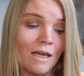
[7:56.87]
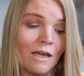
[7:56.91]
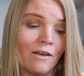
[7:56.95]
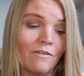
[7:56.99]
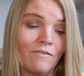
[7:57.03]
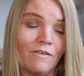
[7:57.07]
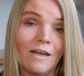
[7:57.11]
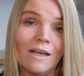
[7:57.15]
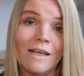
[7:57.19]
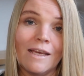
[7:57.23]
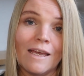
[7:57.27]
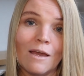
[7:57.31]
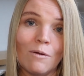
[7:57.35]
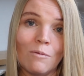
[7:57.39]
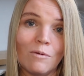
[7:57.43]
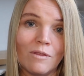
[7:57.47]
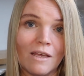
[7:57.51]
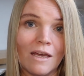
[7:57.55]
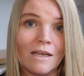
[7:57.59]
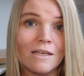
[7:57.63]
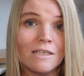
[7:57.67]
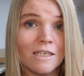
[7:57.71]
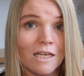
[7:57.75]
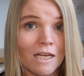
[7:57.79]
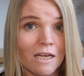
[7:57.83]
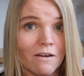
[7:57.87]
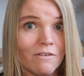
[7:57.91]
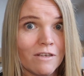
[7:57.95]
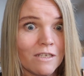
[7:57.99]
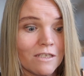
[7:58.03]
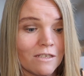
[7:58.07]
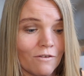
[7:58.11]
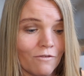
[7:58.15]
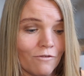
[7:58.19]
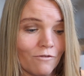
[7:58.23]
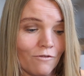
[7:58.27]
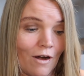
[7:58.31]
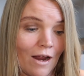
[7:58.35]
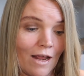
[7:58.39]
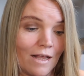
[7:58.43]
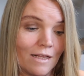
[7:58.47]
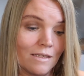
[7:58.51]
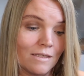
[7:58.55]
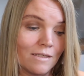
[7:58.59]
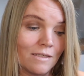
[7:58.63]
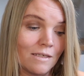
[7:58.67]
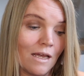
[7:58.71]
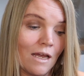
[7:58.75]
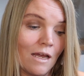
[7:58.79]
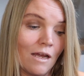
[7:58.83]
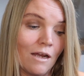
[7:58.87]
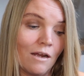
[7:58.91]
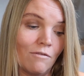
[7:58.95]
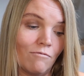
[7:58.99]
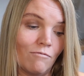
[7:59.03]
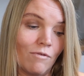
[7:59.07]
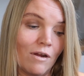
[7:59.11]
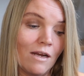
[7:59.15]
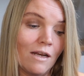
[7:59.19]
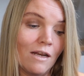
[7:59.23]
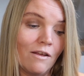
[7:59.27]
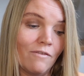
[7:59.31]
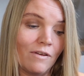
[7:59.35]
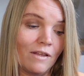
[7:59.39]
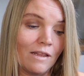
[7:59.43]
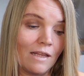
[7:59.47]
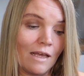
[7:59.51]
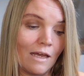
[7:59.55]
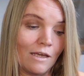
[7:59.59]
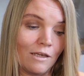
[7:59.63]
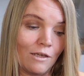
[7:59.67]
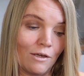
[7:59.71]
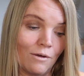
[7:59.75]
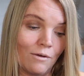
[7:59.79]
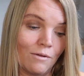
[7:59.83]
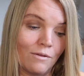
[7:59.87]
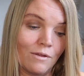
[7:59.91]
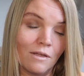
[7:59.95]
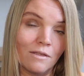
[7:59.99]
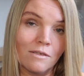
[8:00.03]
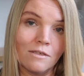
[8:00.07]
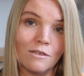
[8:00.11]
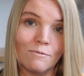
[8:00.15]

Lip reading: filling it with their dearest friends, reliving their youth and